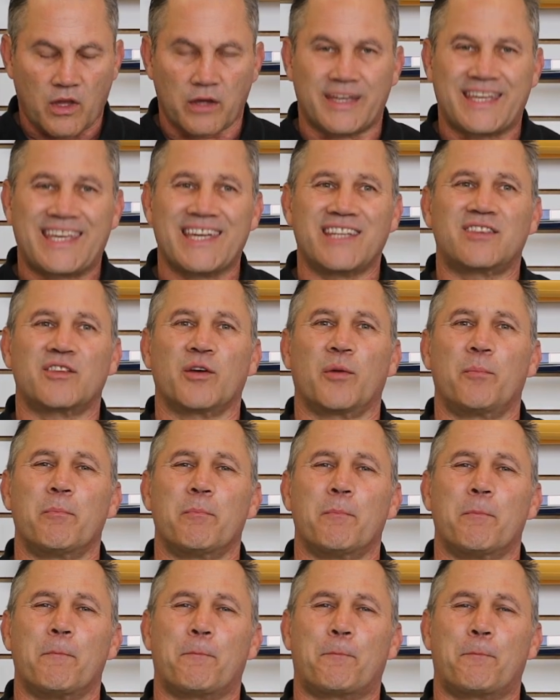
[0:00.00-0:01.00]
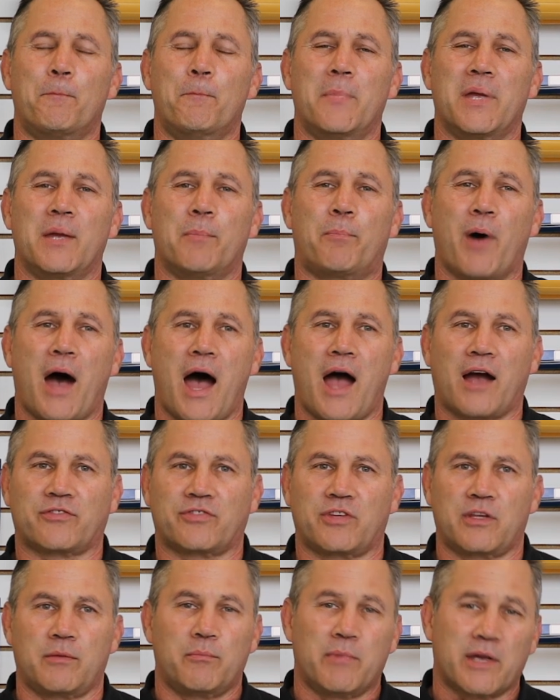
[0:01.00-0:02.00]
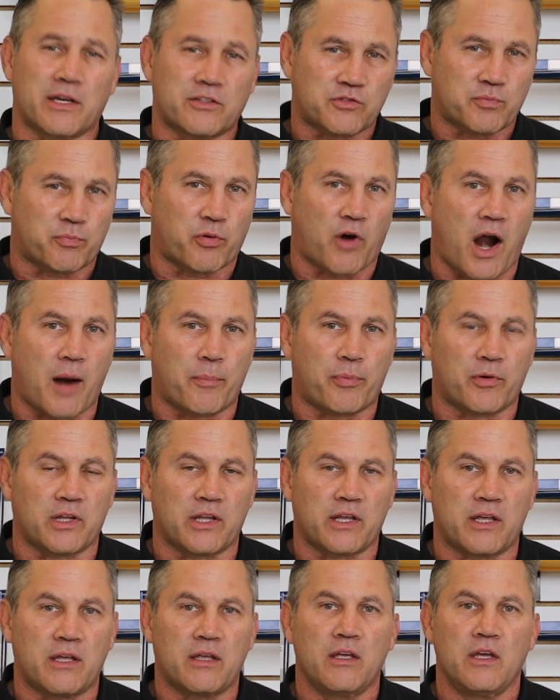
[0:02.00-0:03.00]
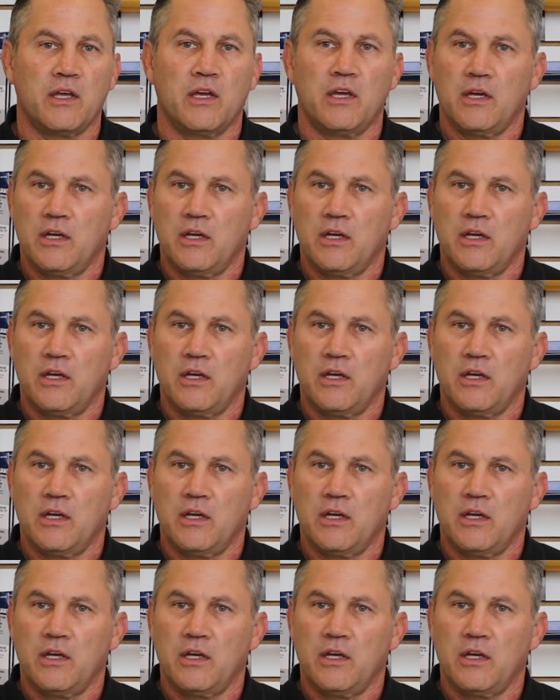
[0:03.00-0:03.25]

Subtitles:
get the epoxy mixed properly,